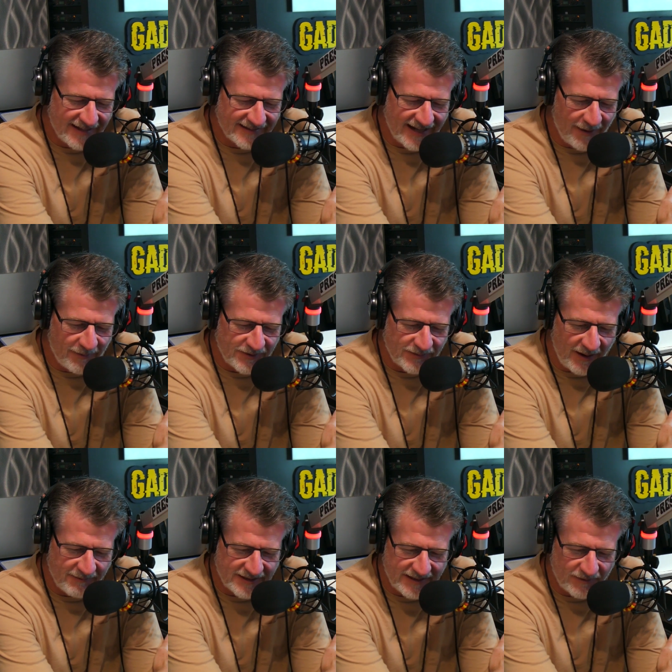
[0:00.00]
Cowboys wide
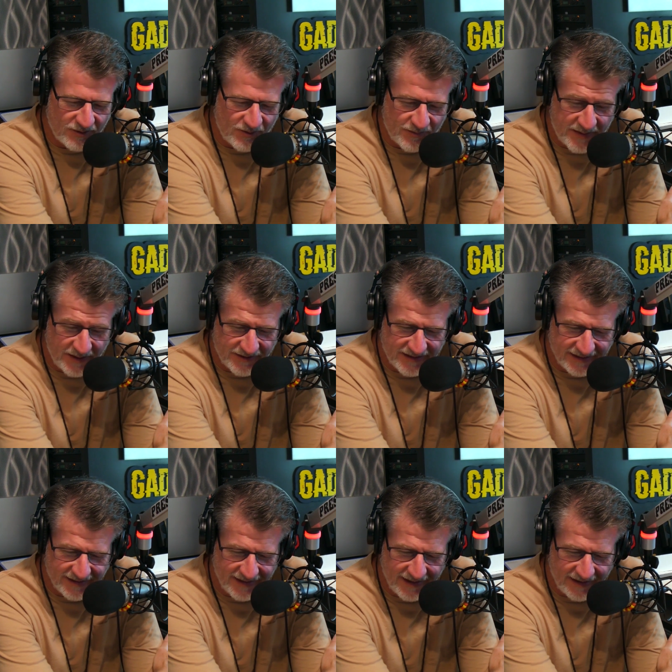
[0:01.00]
receiver Drew
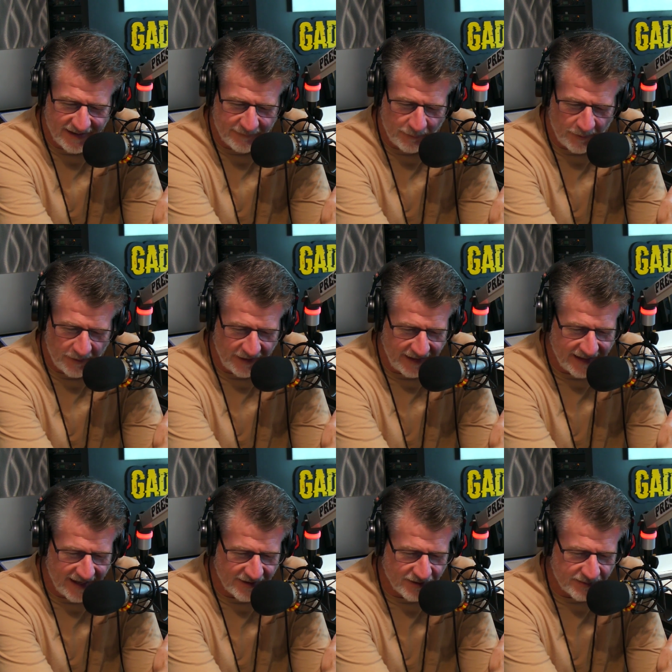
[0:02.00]
Pearson, uh, former LA
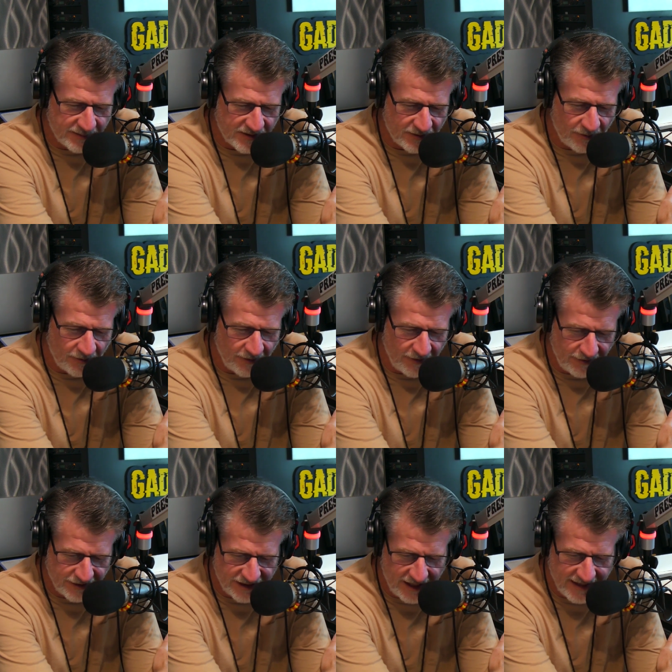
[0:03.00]
Dodgers pitcher Orel
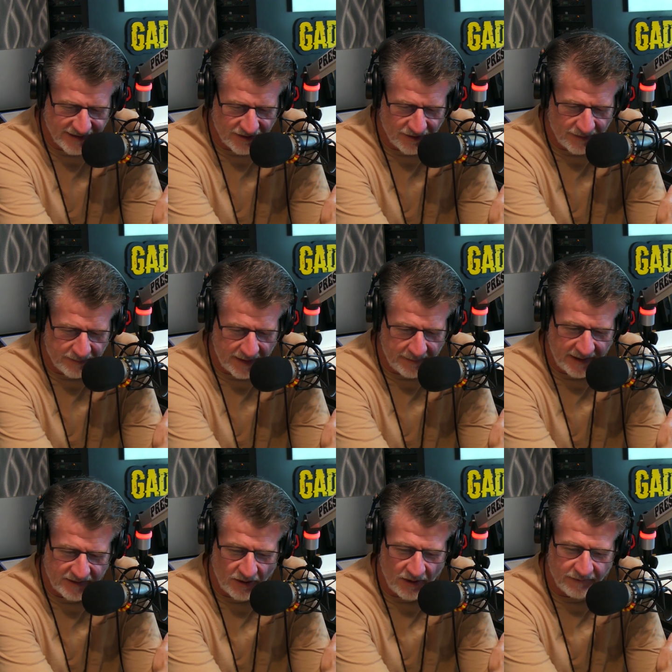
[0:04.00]
Hershiser,
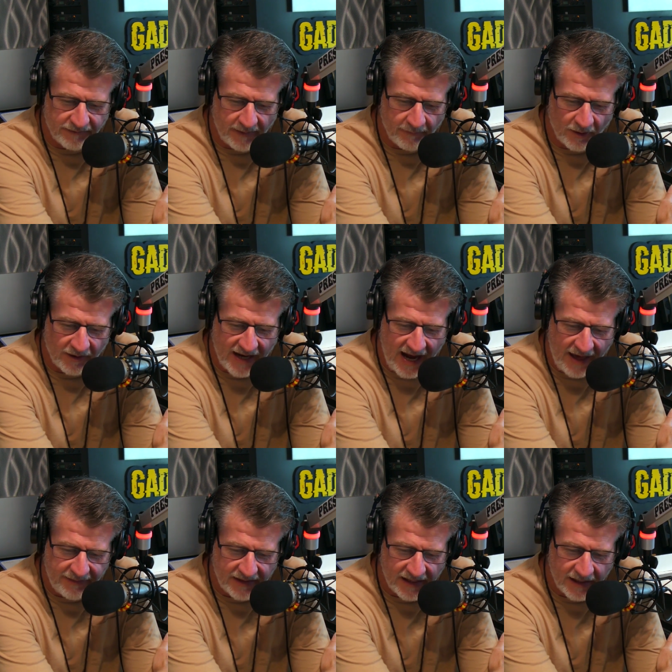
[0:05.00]
BMX Hall of Famer
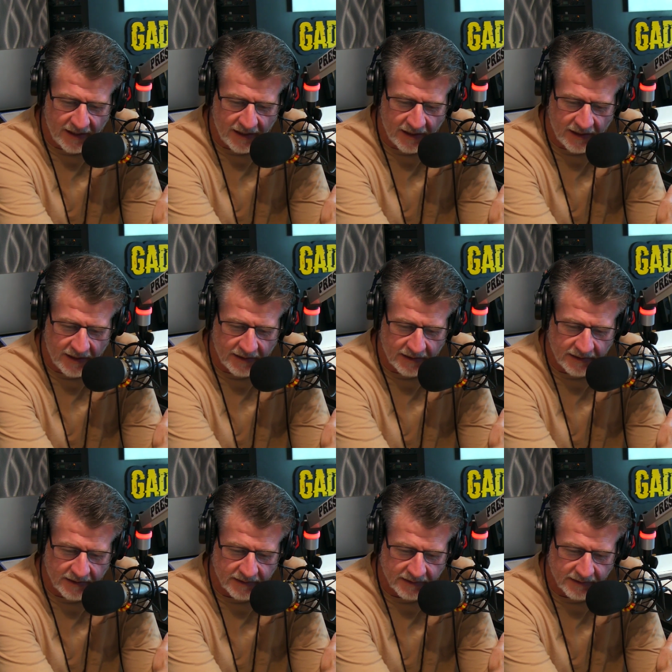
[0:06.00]

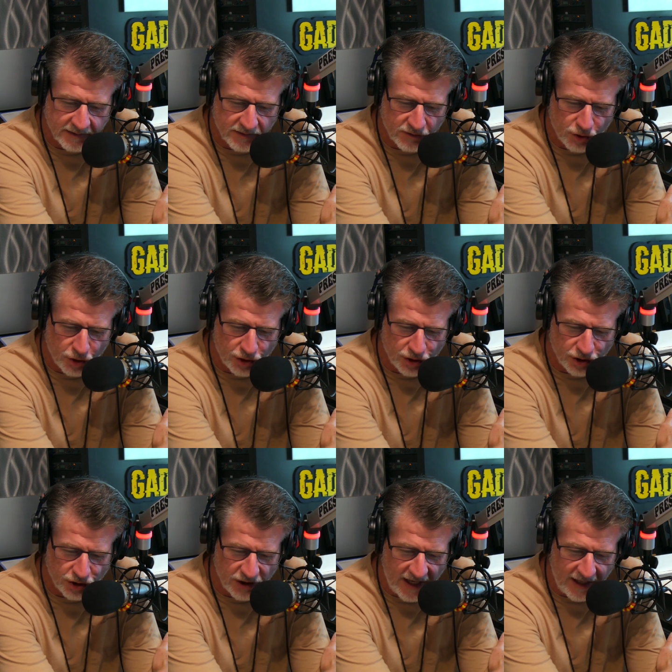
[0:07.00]
Kathy's
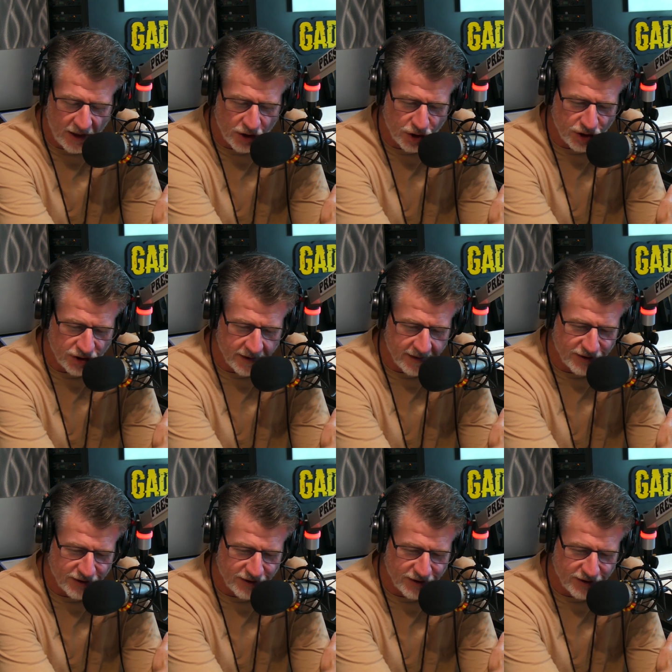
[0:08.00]
Vagina Zipper.